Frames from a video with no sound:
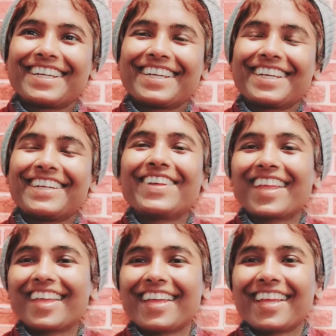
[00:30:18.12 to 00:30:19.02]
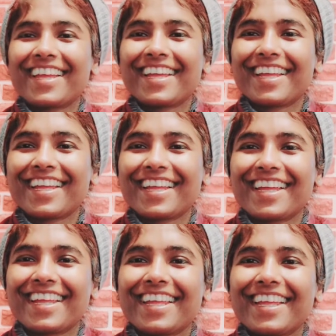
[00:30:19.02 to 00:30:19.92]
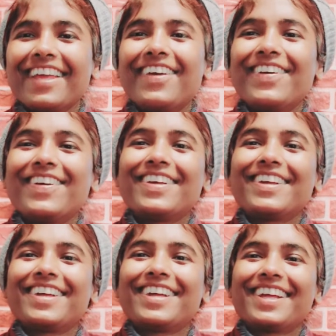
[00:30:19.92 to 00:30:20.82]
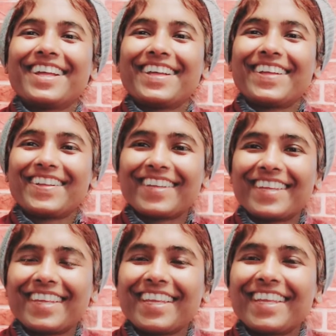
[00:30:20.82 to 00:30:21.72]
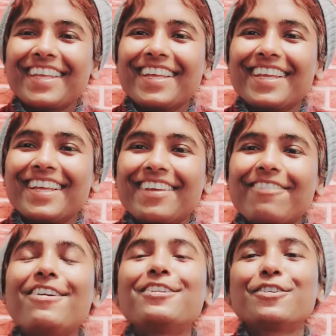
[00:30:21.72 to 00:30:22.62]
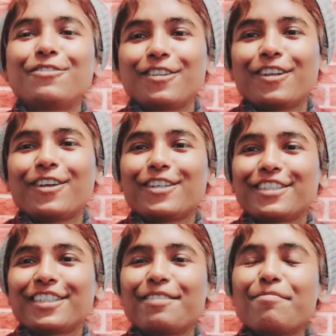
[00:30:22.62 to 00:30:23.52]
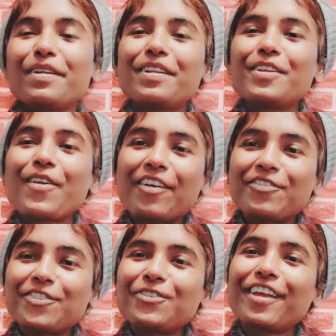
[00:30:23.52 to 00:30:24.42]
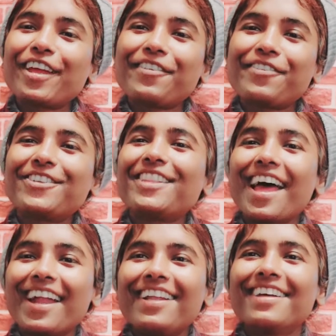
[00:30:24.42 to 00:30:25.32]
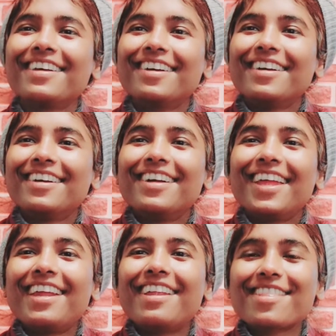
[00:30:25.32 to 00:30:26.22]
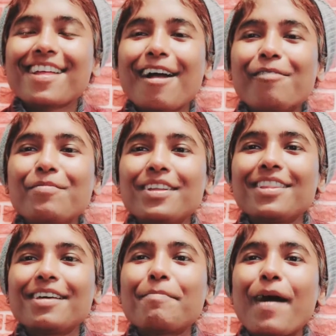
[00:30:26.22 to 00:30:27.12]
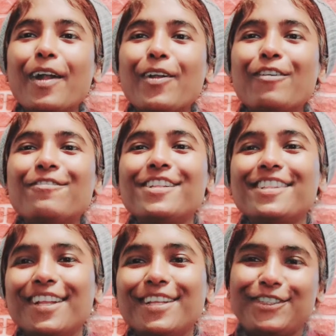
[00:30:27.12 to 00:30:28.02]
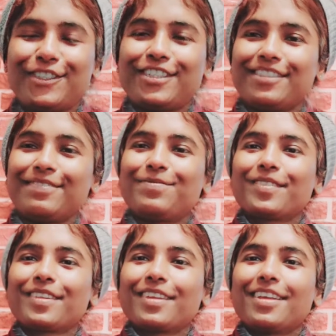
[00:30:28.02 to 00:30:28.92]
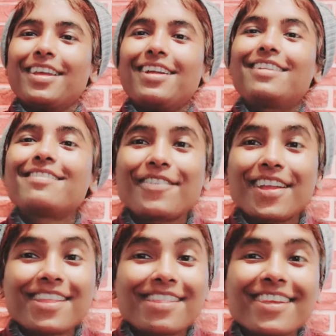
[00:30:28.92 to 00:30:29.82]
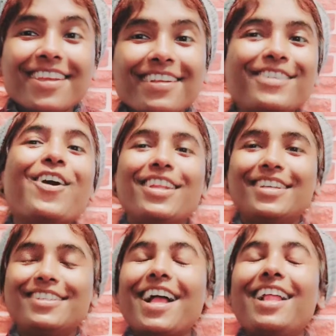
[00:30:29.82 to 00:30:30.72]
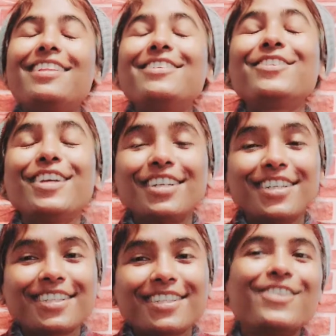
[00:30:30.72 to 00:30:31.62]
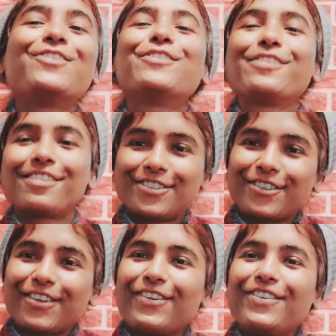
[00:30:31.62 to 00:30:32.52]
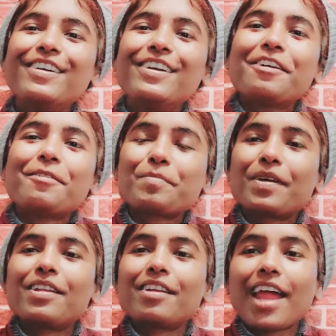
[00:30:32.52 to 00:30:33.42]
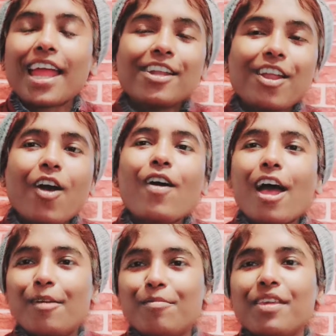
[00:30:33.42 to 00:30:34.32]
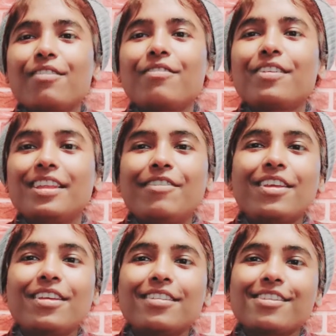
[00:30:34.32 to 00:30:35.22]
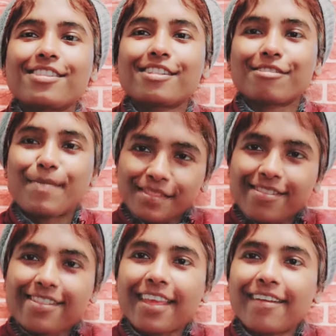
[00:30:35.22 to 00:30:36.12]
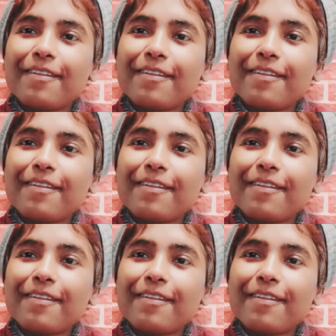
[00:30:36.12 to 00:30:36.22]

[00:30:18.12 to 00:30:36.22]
Thank you. How is it? Okay. Wonderful question, but you have to wait for that. It's come in the part of the solution. It is a very secret knowledge. I'll gonna disclose to you, but right now I'm leaving the suspense here